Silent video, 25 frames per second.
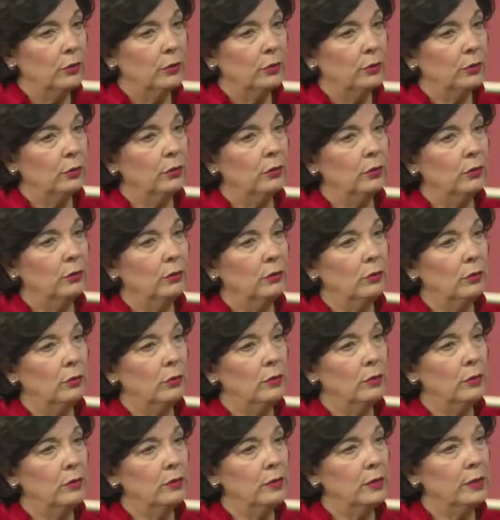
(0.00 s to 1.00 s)
you
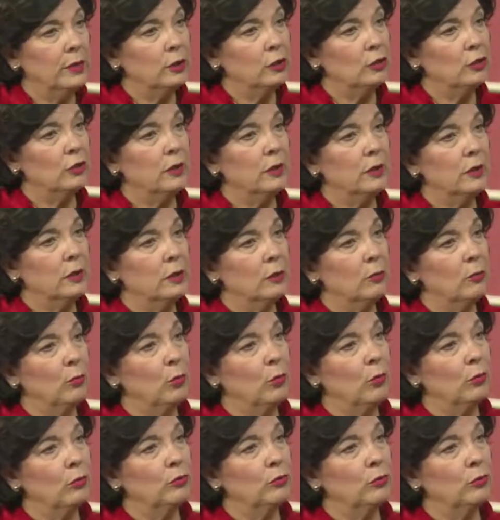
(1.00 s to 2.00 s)
use the Enchanted
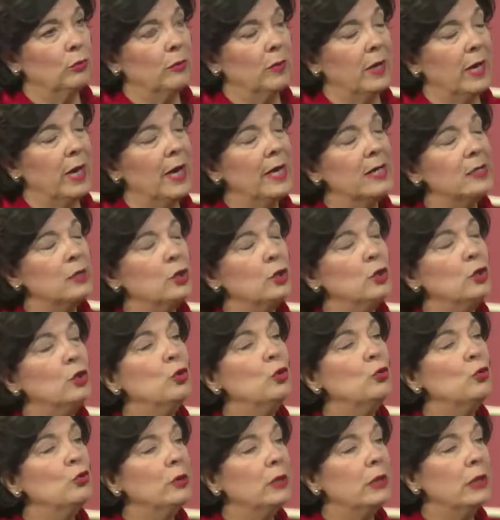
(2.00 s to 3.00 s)
Boardroom as
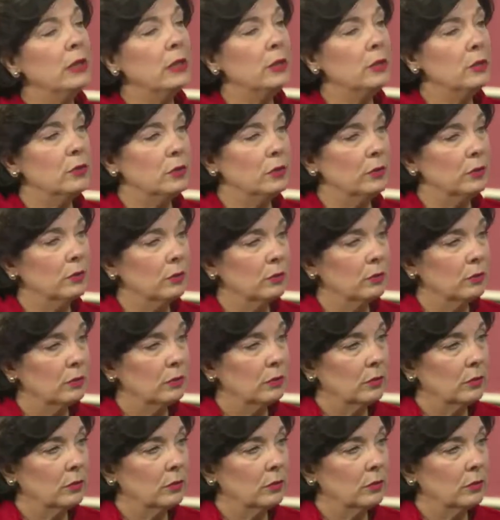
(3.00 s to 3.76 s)
you need to.